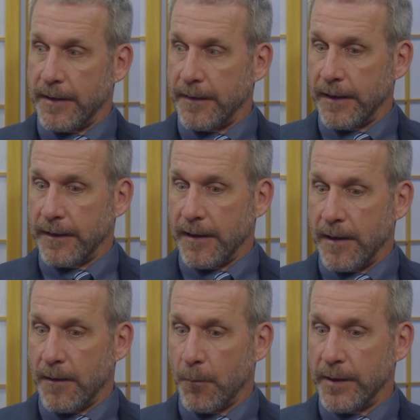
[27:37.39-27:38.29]
I think
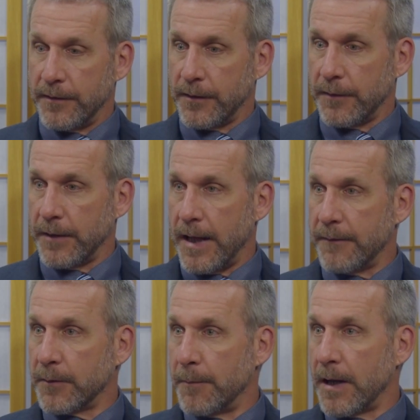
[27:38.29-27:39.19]
we deserve to
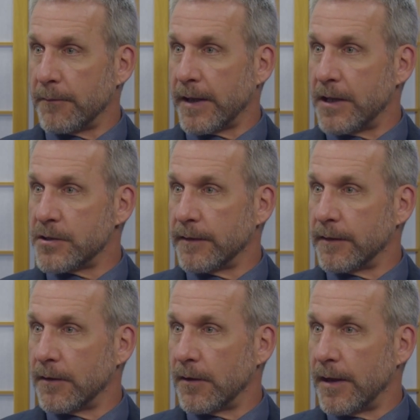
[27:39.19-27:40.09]
have some modifications
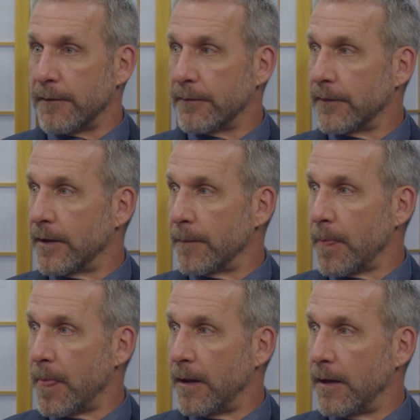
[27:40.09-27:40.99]
in our life, and
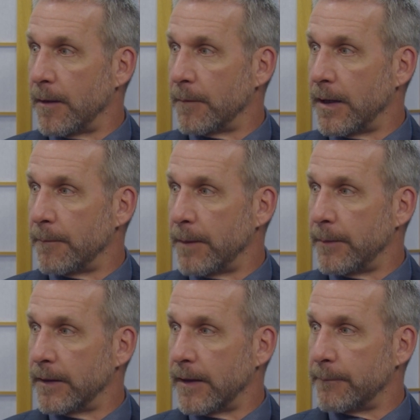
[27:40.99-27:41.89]

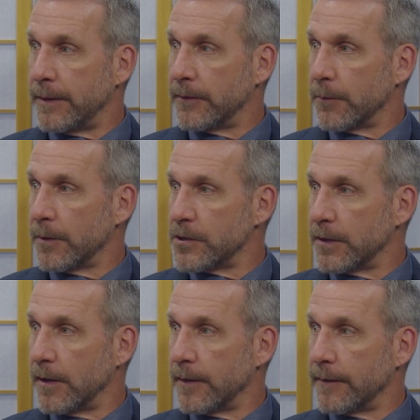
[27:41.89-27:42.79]
maybe not be so
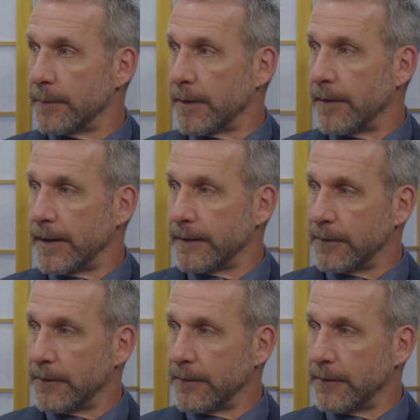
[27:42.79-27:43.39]
rigid on some of the things.